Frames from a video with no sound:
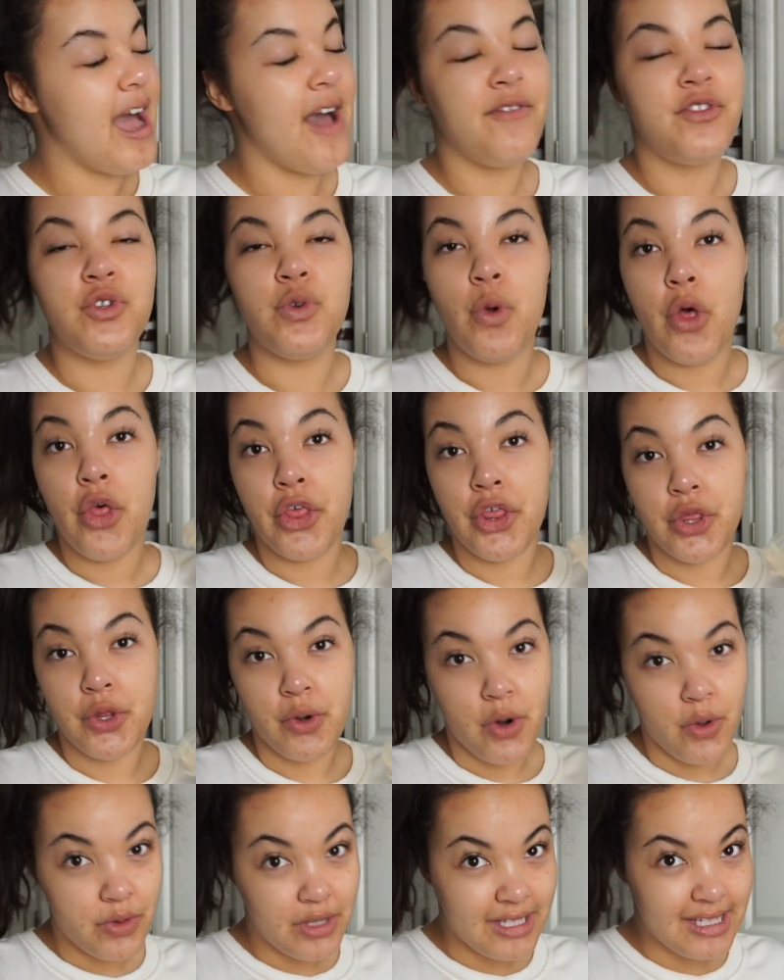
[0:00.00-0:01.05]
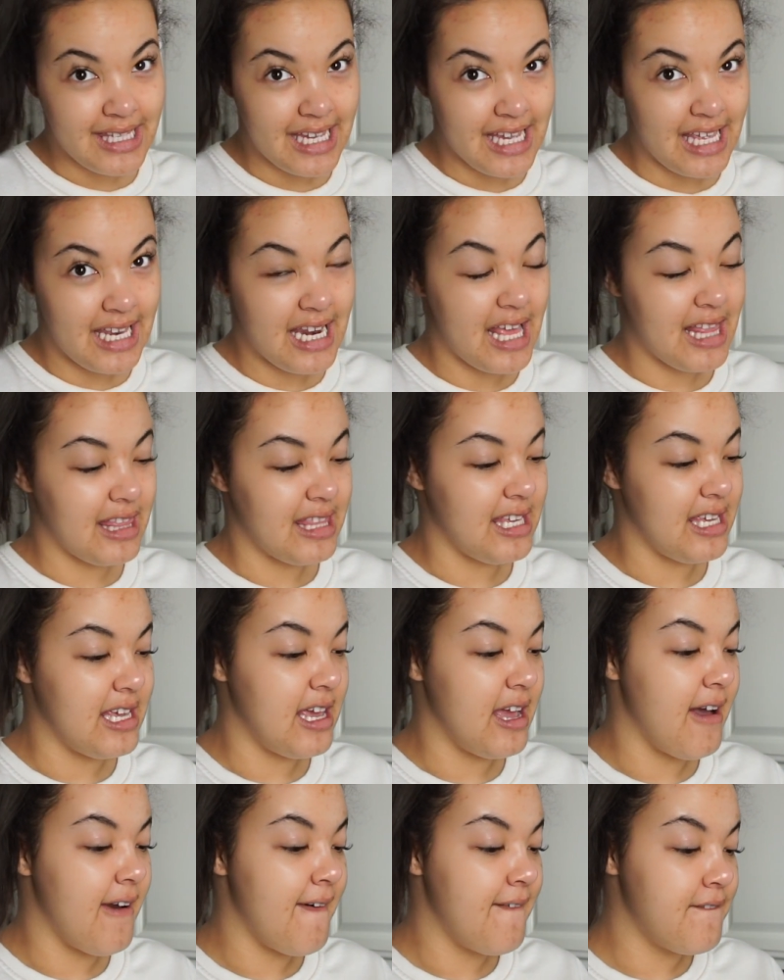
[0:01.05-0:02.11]
have to throw this in
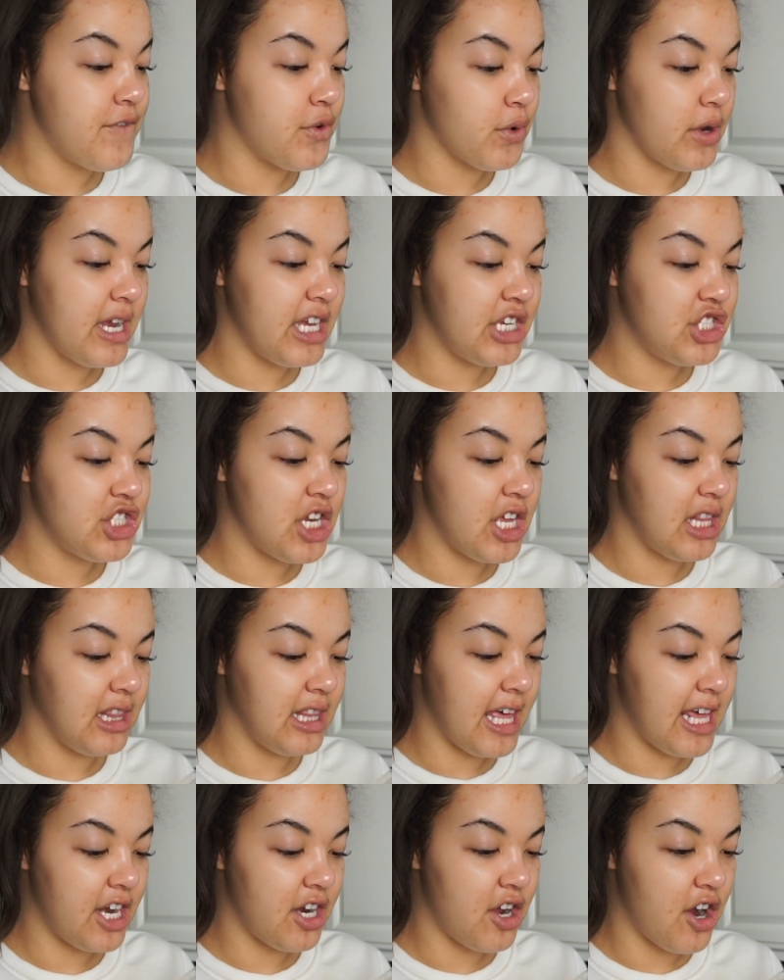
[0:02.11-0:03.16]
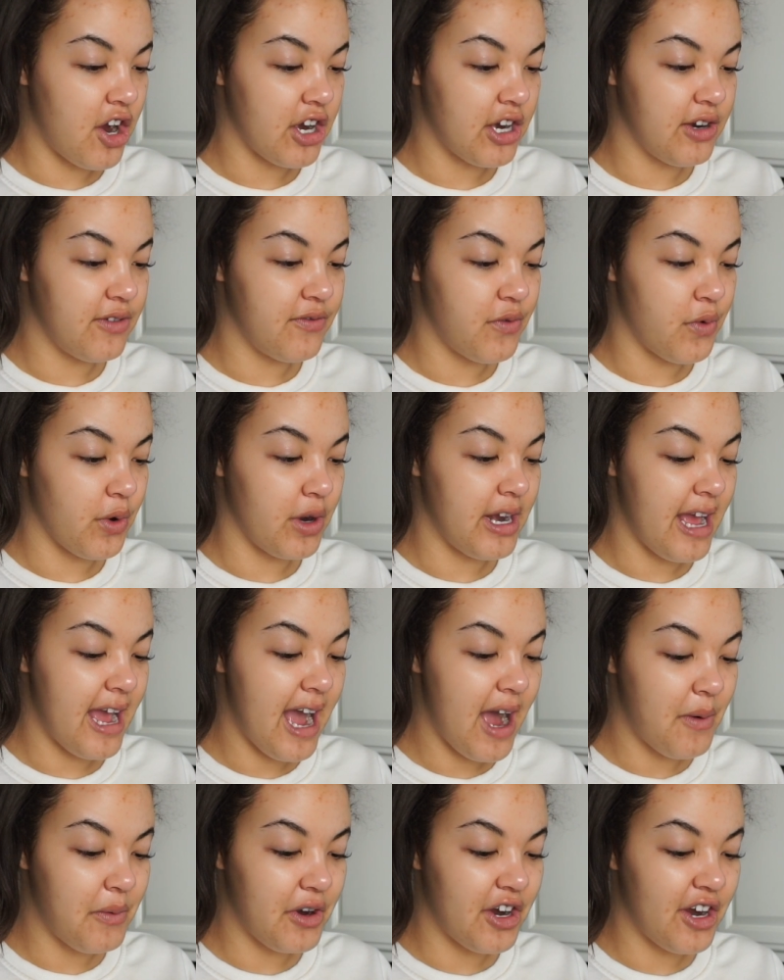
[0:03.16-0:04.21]
the fridge, let it harden for an
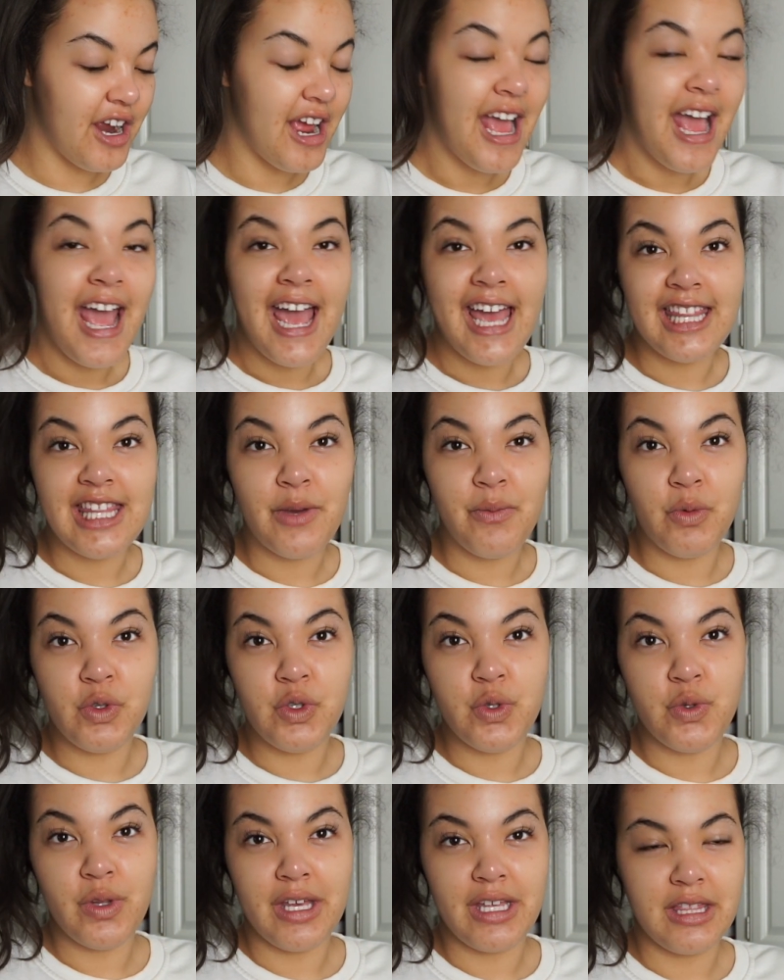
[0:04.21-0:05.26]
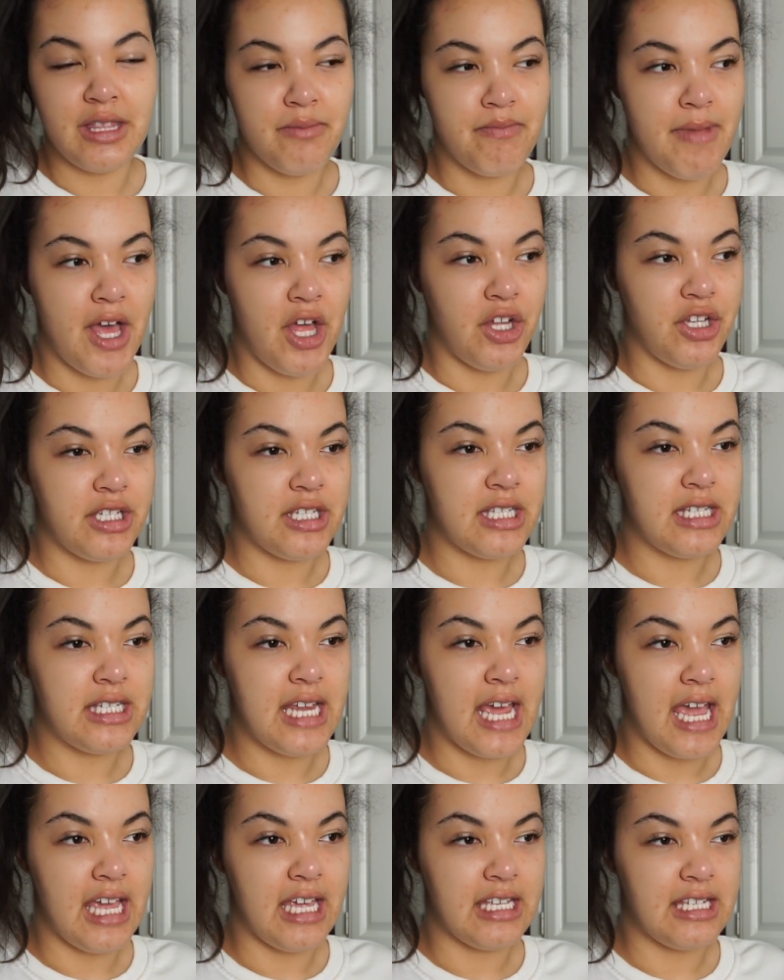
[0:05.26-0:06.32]
hour, and then we'll do like the melt,
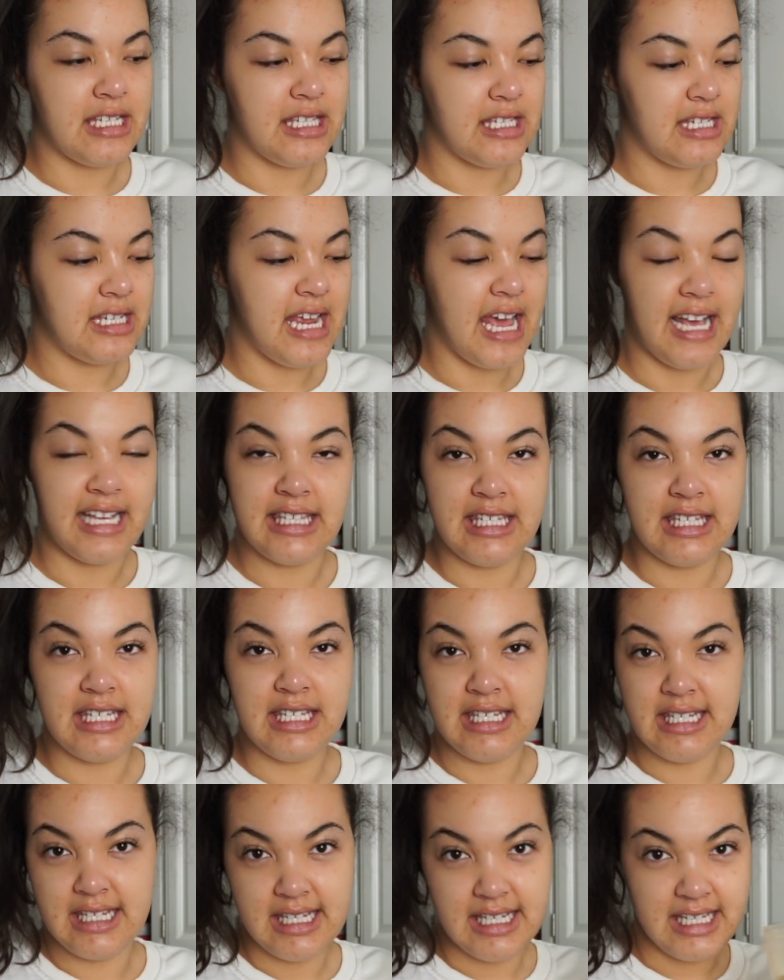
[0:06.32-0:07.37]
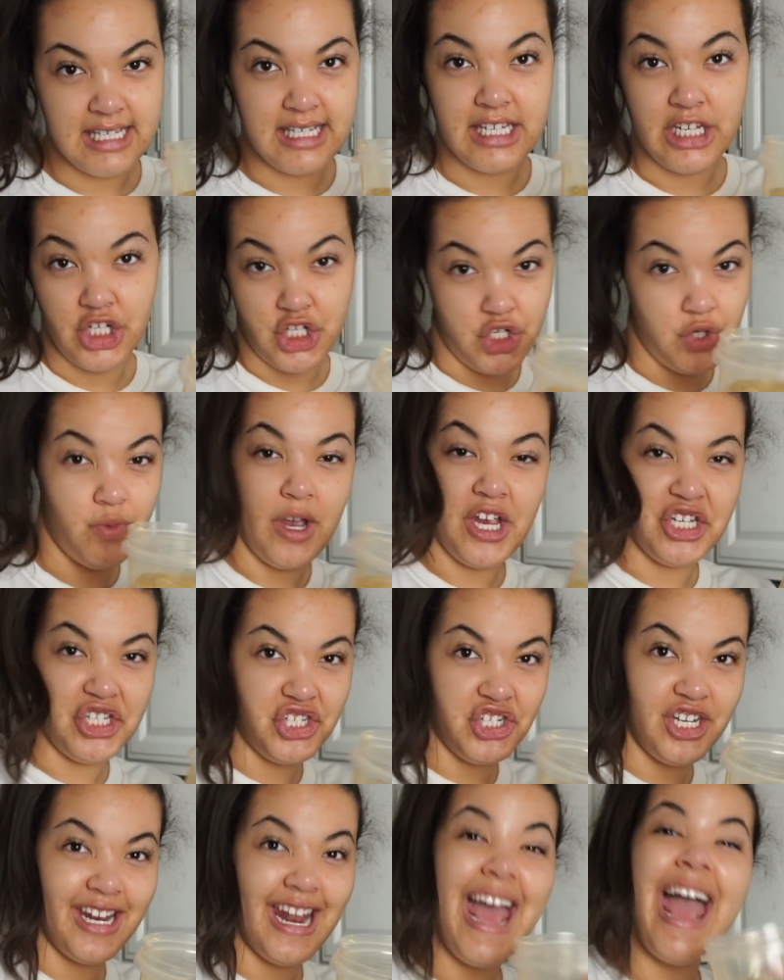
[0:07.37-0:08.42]
taste, test
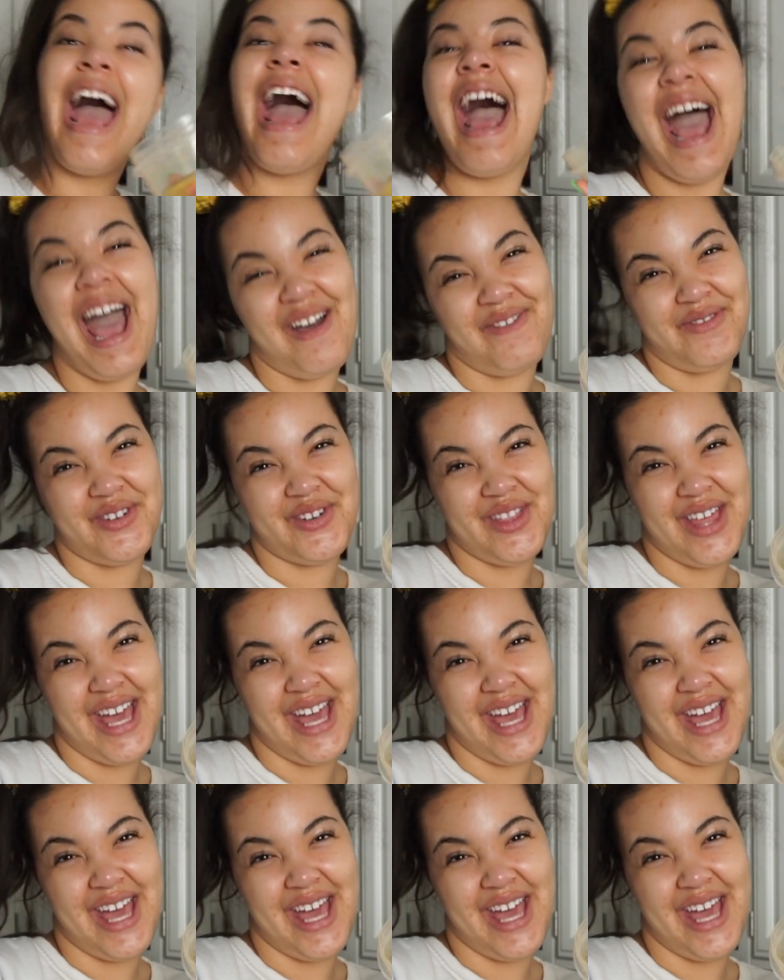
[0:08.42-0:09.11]
situation after